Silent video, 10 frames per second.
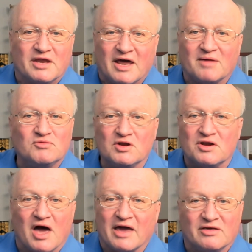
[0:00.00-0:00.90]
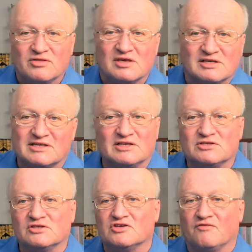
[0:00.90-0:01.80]
that I'm denying the
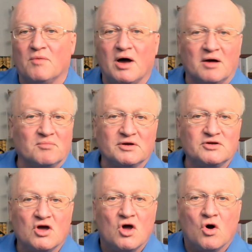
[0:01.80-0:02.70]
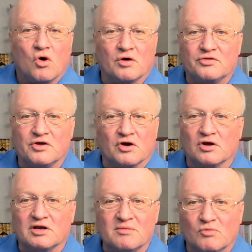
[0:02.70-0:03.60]
existence of Muhammad or the
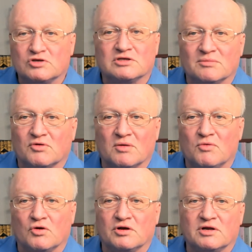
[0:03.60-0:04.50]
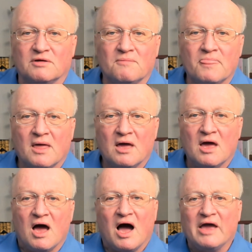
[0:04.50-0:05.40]
early Muslim community.
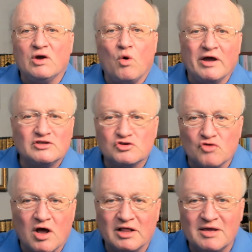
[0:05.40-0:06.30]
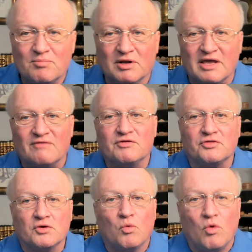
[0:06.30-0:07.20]
I quite strongly believe
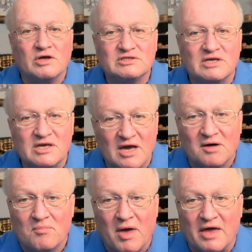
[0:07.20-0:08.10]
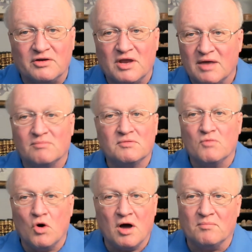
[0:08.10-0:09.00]
that there was a young man named
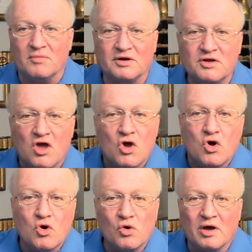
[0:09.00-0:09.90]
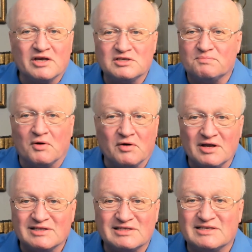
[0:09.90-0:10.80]
Muhammad who
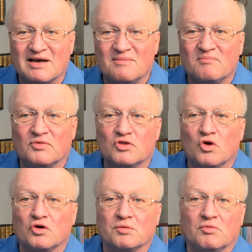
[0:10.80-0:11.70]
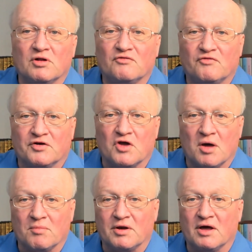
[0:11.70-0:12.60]
experienced some notable
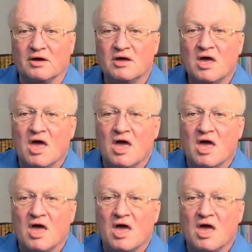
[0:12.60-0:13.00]
phenomena,